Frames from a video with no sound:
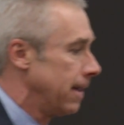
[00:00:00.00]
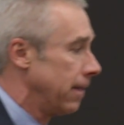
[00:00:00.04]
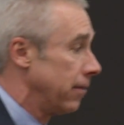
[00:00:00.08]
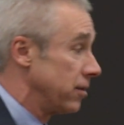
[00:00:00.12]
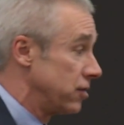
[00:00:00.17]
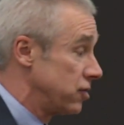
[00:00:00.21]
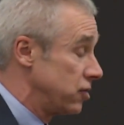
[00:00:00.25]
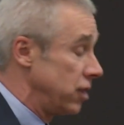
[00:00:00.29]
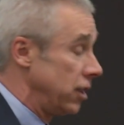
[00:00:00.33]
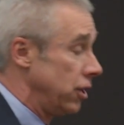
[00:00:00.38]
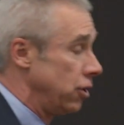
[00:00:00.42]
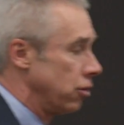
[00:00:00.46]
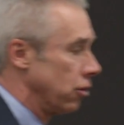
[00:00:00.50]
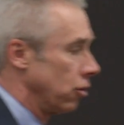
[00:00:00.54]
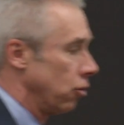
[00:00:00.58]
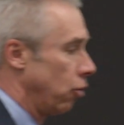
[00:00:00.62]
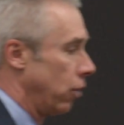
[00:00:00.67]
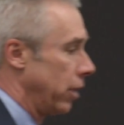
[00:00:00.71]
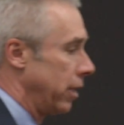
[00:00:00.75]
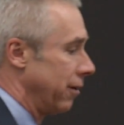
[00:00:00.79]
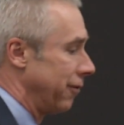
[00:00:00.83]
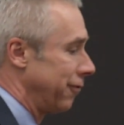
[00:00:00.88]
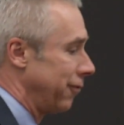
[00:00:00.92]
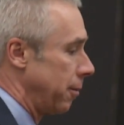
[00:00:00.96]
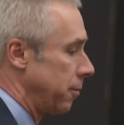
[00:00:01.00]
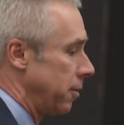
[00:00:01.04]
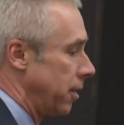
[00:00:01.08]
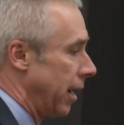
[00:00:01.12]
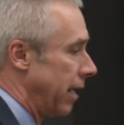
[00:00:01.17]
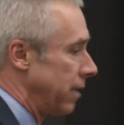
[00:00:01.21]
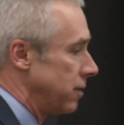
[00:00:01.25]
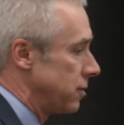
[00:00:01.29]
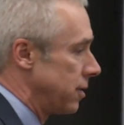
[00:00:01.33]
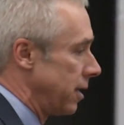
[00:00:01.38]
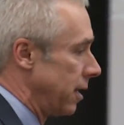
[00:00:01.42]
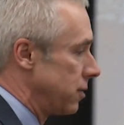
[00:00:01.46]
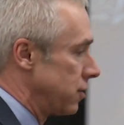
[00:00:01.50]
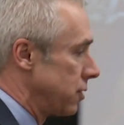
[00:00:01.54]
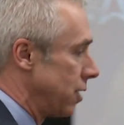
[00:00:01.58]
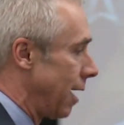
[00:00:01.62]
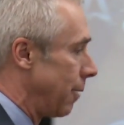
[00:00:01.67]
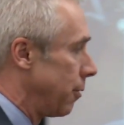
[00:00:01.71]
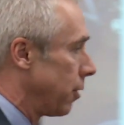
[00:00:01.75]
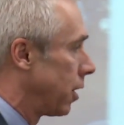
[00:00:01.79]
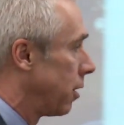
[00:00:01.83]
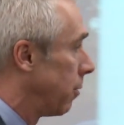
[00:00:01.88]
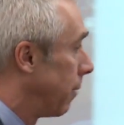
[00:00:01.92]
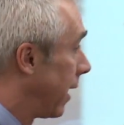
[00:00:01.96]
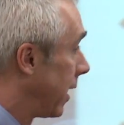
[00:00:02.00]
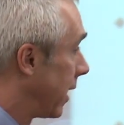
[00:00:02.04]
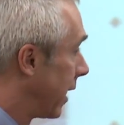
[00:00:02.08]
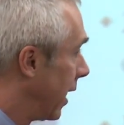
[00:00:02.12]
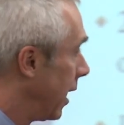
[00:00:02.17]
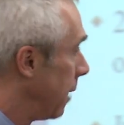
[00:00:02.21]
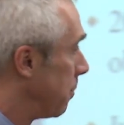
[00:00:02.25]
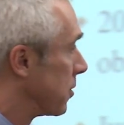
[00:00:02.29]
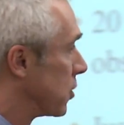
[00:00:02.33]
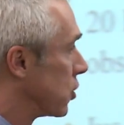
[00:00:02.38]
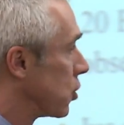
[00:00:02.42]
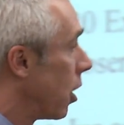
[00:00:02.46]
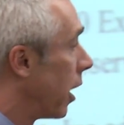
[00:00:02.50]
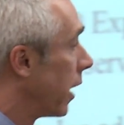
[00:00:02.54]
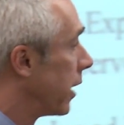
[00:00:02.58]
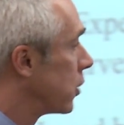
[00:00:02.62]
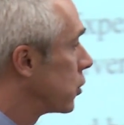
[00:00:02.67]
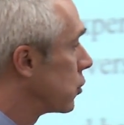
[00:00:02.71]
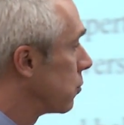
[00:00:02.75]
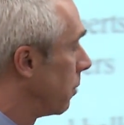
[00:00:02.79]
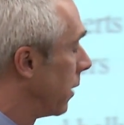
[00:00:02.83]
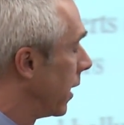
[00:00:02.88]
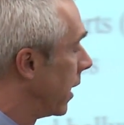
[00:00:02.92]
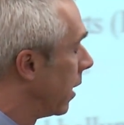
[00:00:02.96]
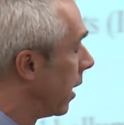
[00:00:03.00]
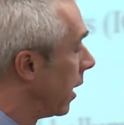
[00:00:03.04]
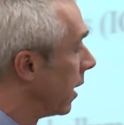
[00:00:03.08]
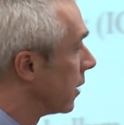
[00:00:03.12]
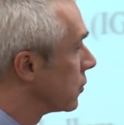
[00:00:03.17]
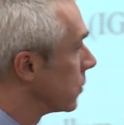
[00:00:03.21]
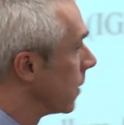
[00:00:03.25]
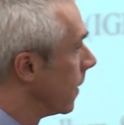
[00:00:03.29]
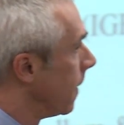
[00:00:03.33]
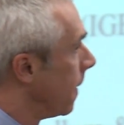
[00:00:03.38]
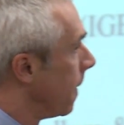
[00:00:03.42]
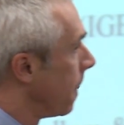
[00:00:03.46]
the senior lawyer from United States Cyber Command, to keep us honest, because